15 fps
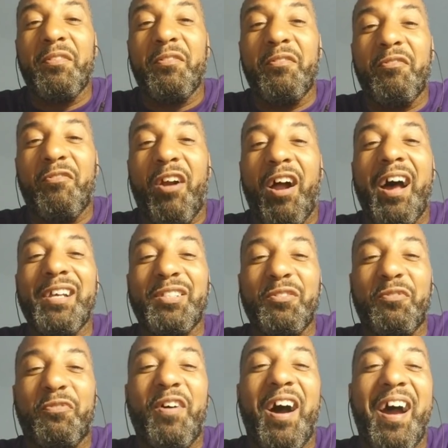Rise and
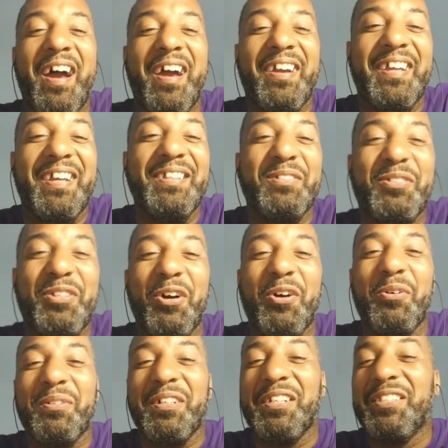fire. There you go.
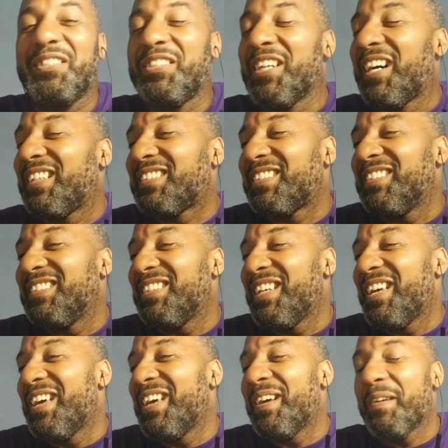Gus Johnson.
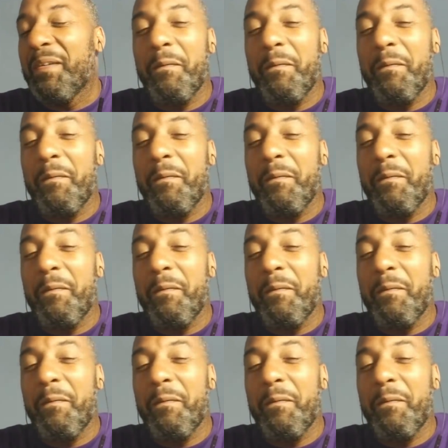Yeah.